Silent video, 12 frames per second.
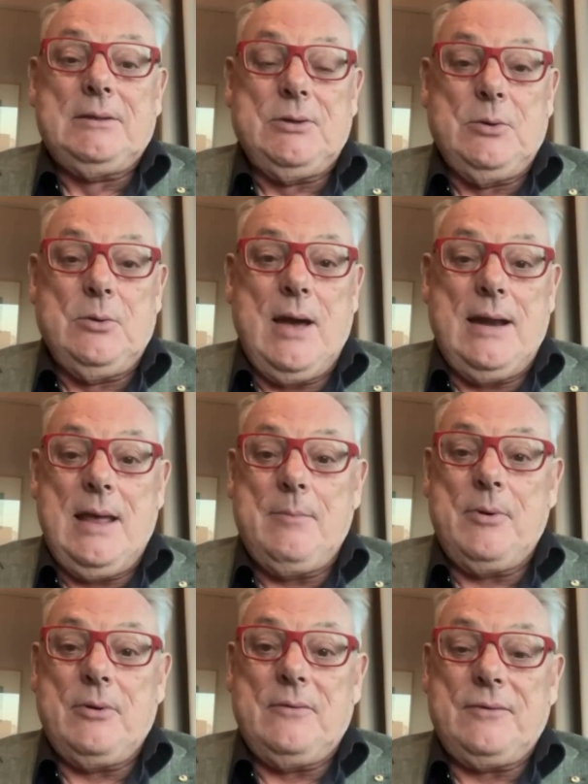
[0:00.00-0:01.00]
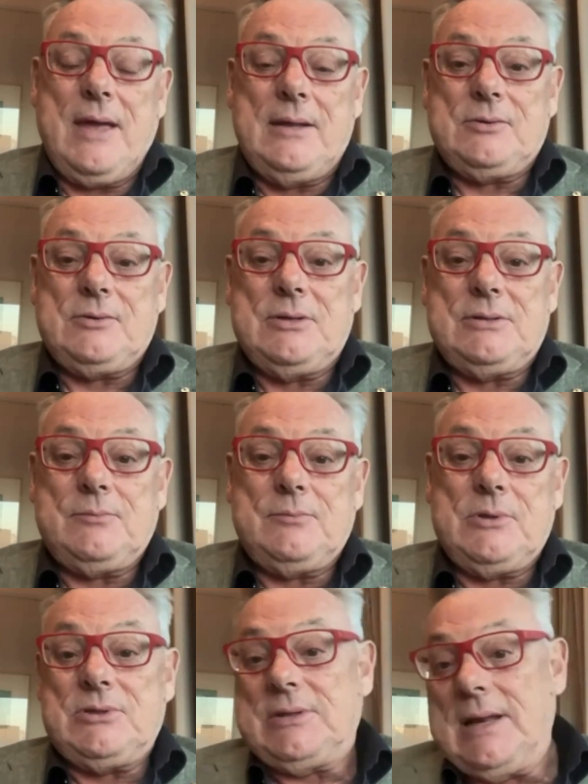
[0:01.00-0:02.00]
to a number of countries
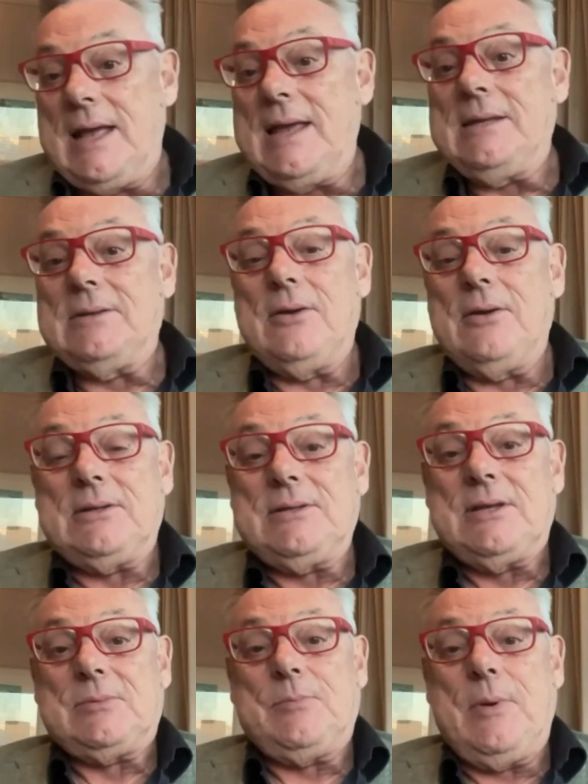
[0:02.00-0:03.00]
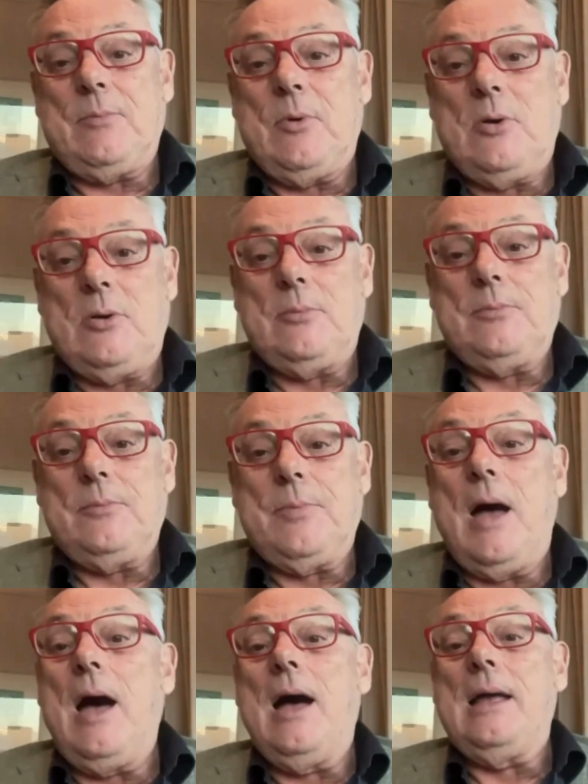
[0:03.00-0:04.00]
which today don't exist, but were
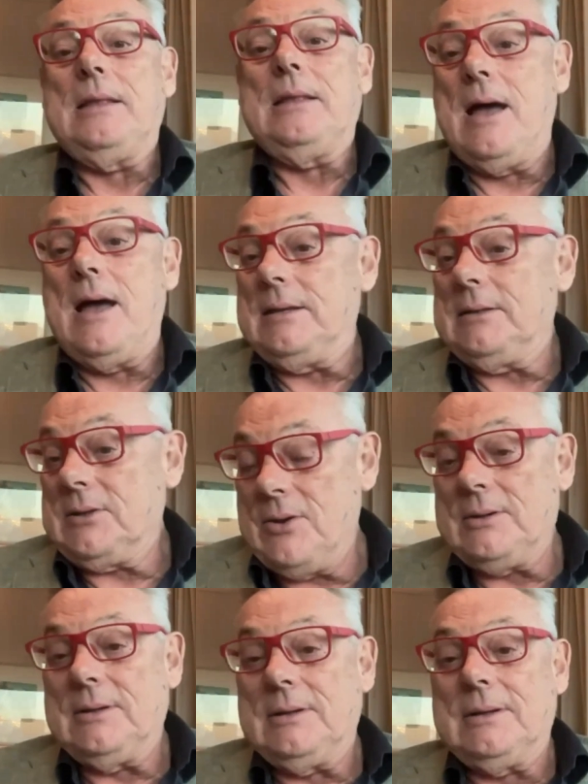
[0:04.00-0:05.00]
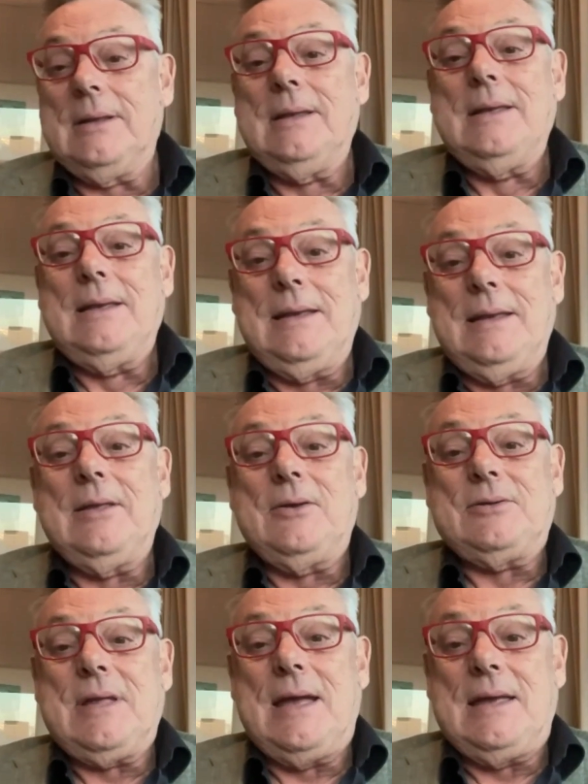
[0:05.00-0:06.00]
behind the Iron Curtain in
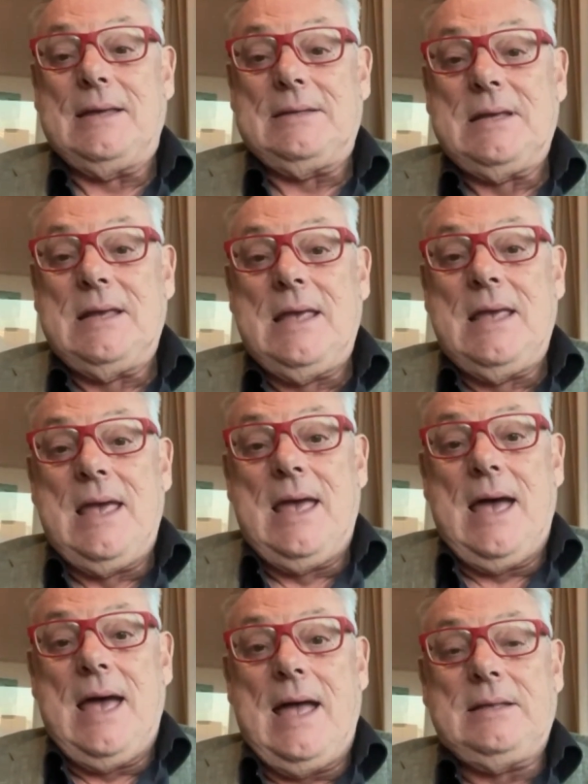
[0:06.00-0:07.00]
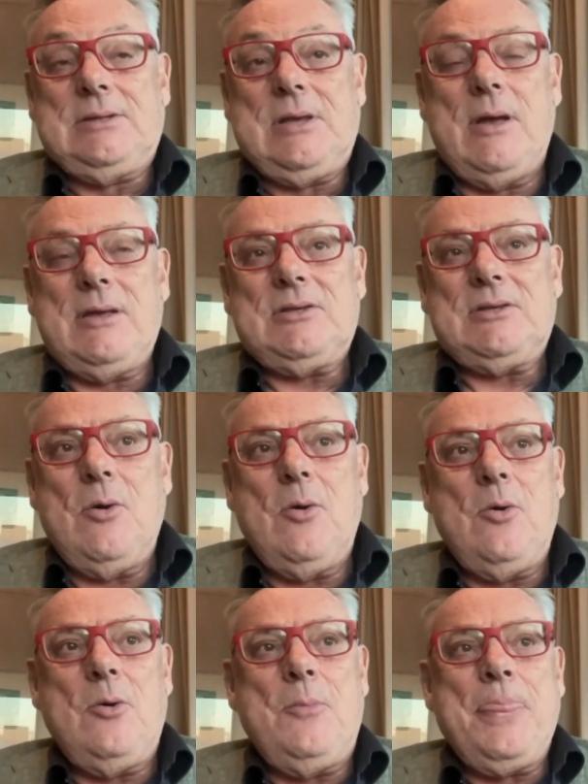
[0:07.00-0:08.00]
those days. And so I
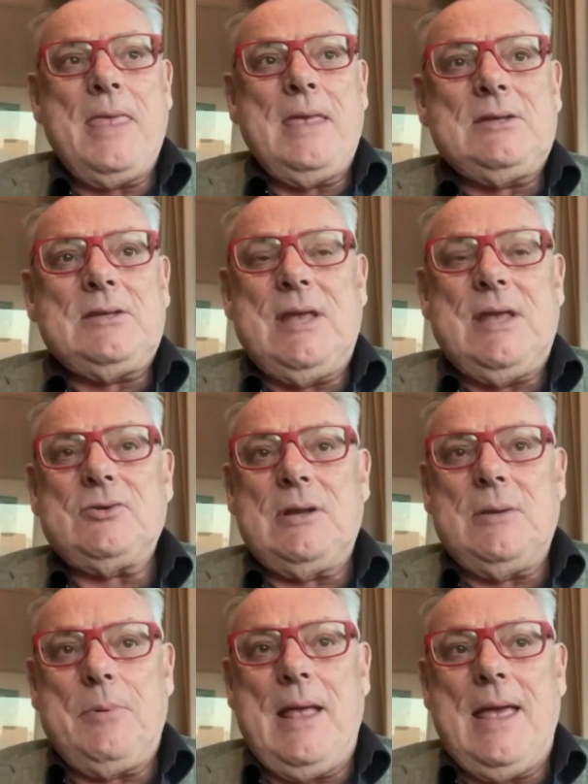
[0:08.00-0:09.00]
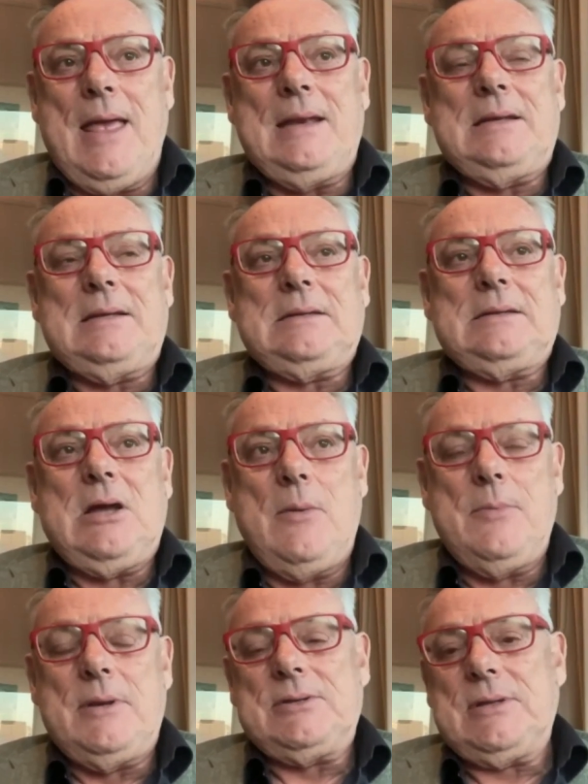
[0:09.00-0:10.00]
saw centrally planned
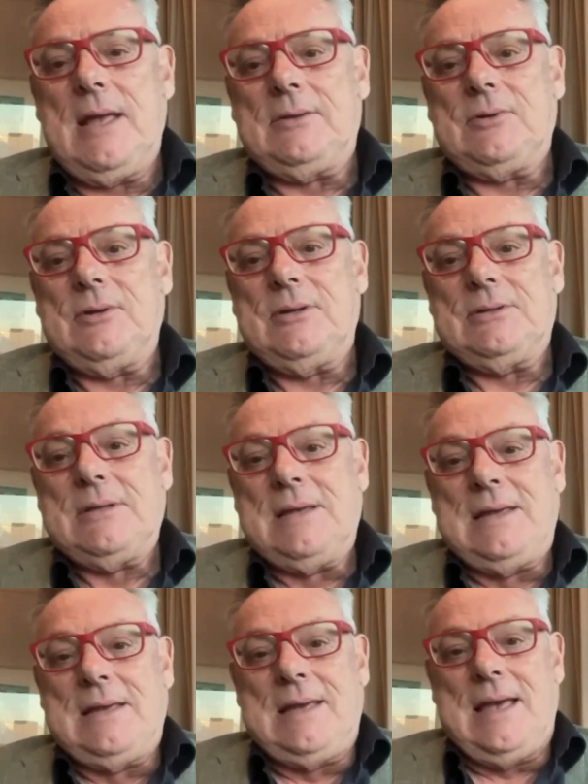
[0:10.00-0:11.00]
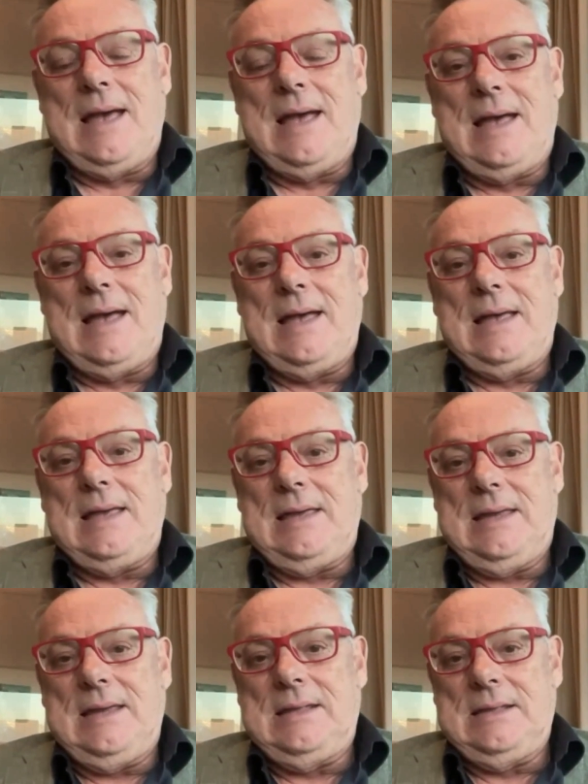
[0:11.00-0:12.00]
communist countries
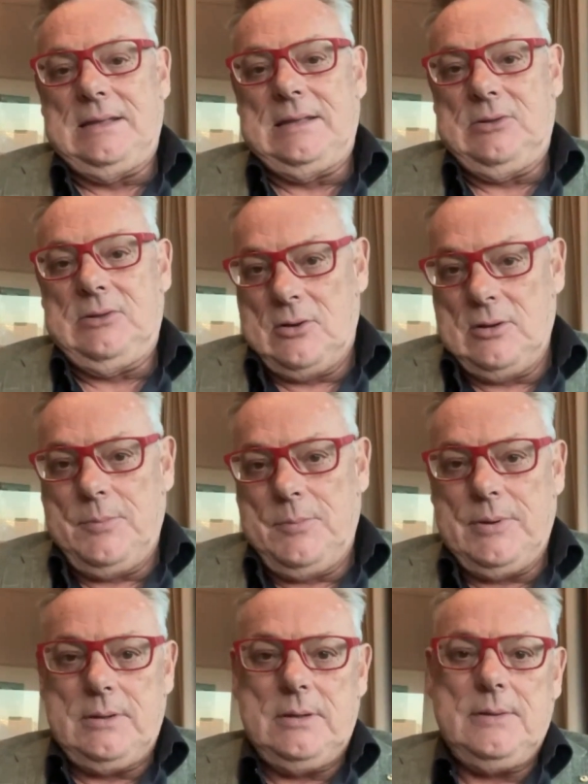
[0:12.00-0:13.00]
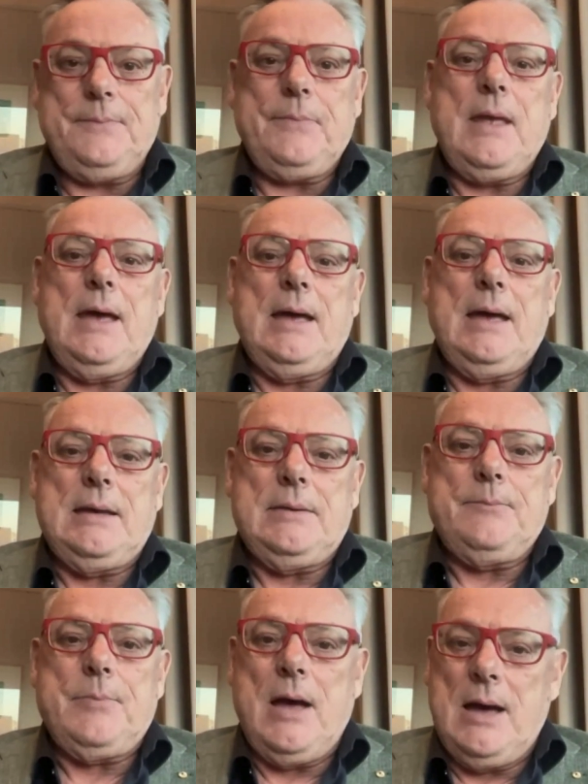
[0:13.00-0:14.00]
in Europe
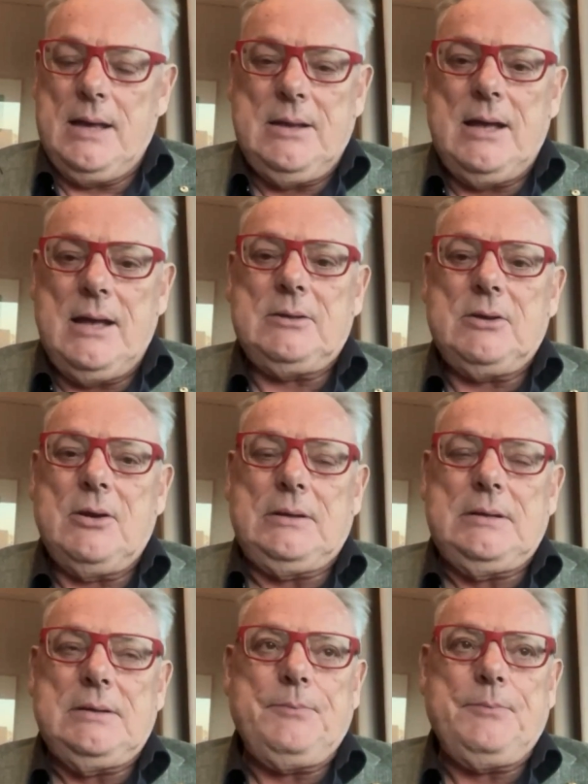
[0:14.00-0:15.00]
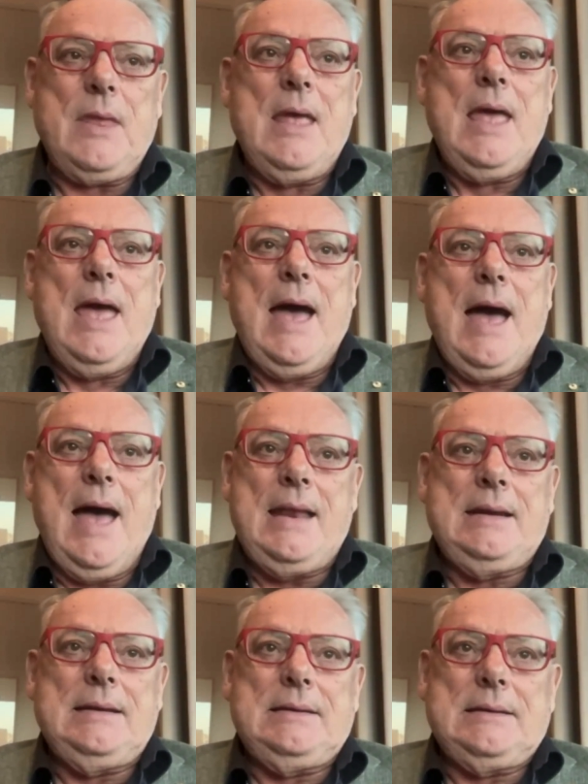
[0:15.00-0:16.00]
behind the Iron Curtain.
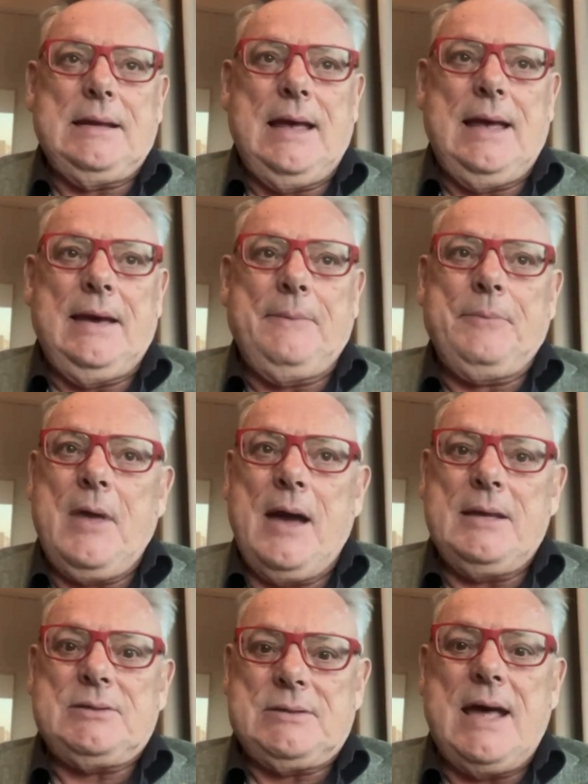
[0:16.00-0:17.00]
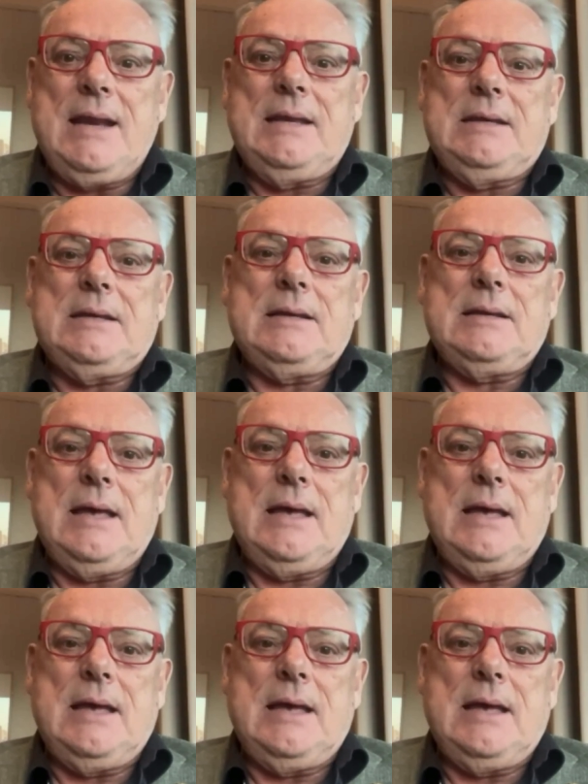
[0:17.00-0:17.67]
And I studied